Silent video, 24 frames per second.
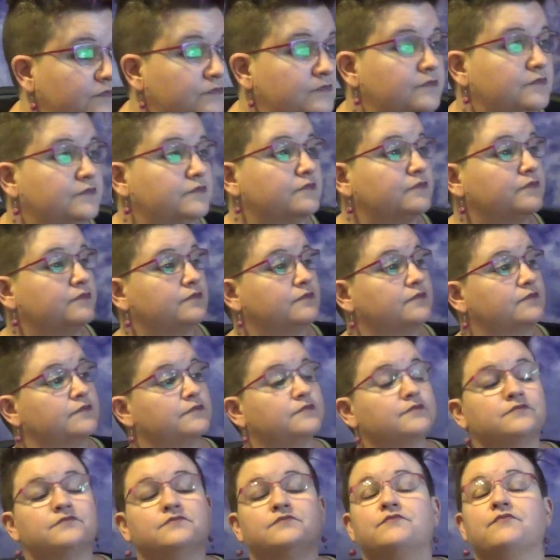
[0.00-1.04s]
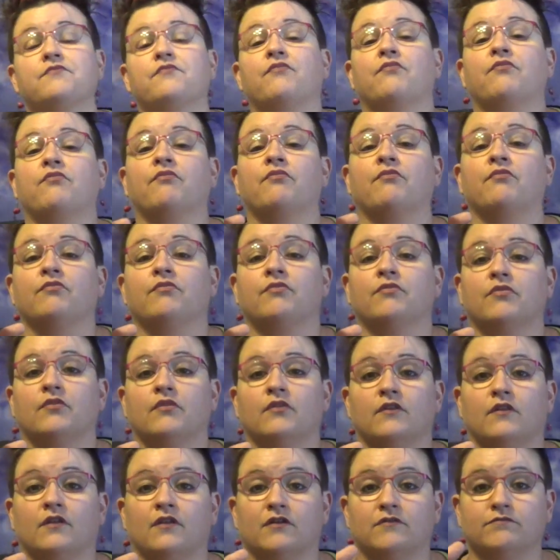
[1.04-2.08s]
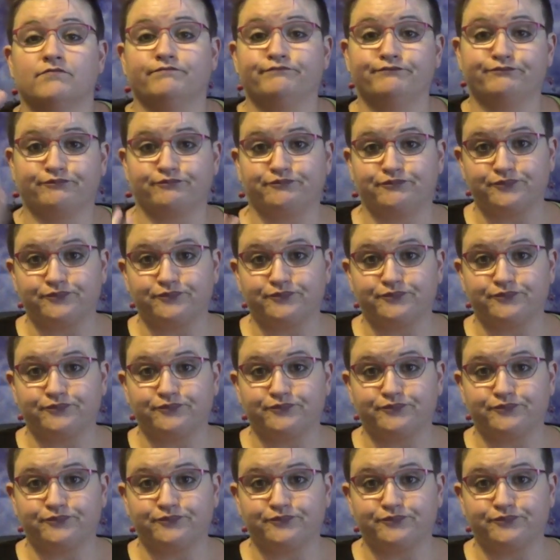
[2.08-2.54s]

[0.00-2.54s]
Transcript: very important in the deaf world.